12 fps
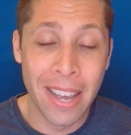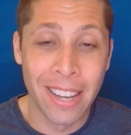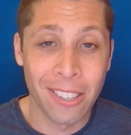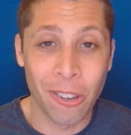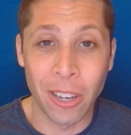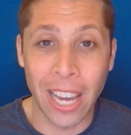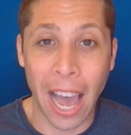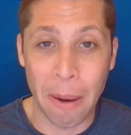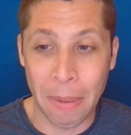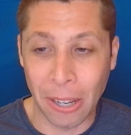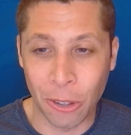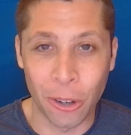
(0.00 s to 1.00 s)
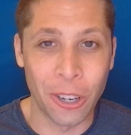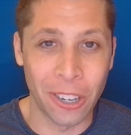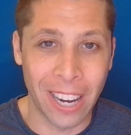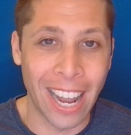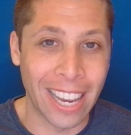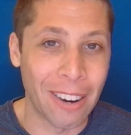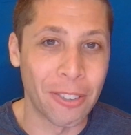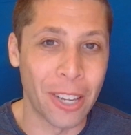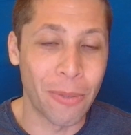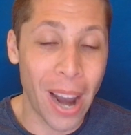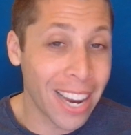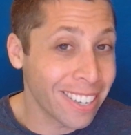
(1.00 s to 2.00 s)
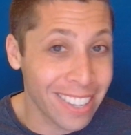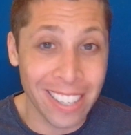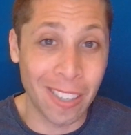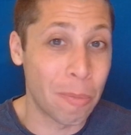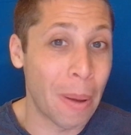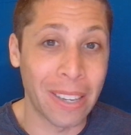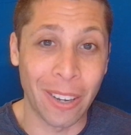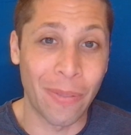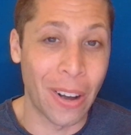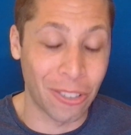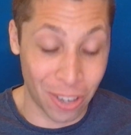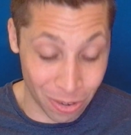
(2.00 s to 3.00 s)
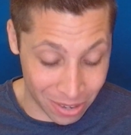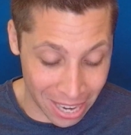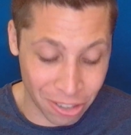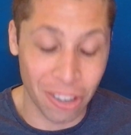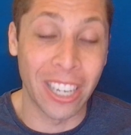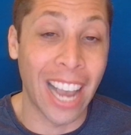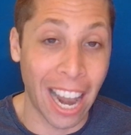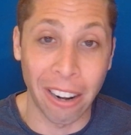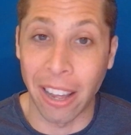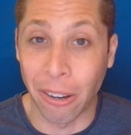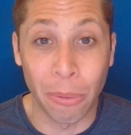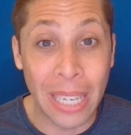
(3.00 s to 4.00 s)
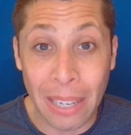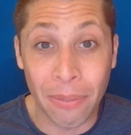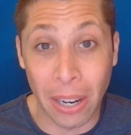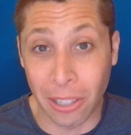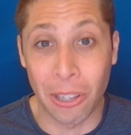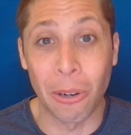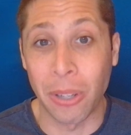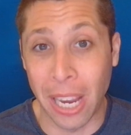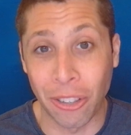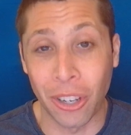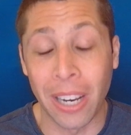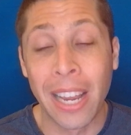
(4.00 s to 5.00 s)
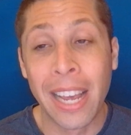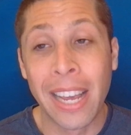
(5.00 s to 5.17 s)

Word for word: So you got to make sure you're getting everything right. This is basic function notation. You got to know how to read function notation.